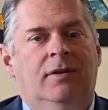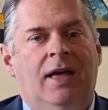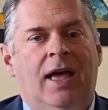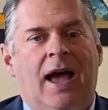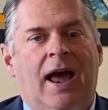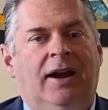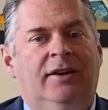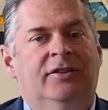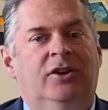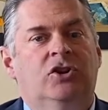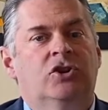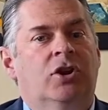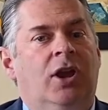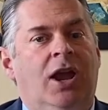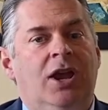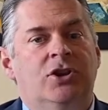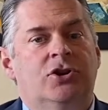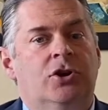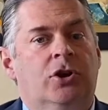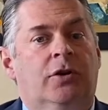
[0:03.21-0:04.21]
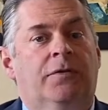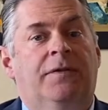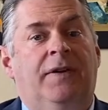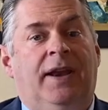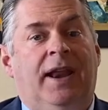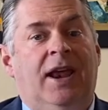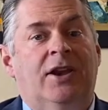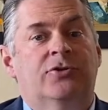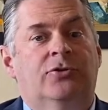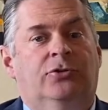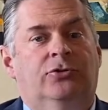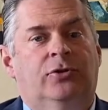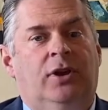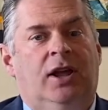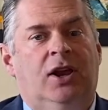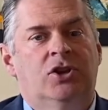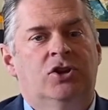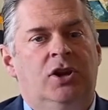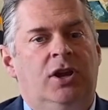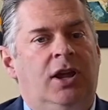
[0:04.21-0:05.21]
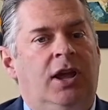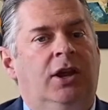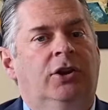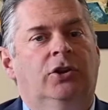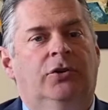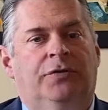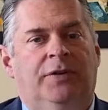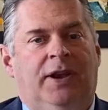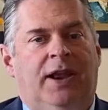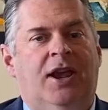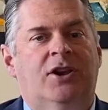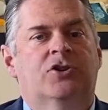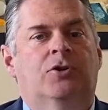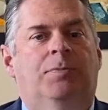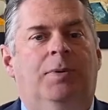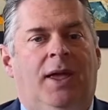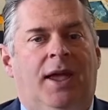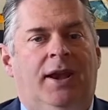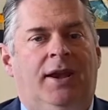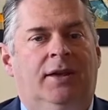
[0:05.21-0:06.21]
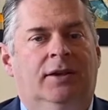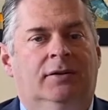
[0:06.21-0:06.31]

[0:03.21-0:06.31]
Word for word: How does it change your financial strategy and your financial planning?